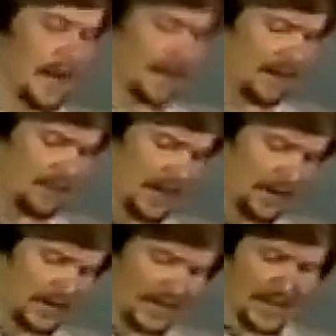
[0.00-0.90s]
And every
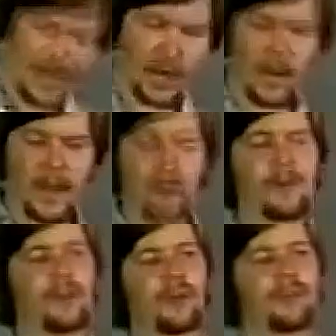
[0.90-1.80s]
now and again, in going
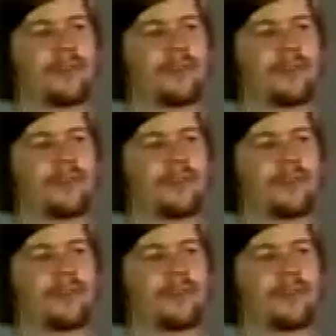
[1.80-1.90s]
over your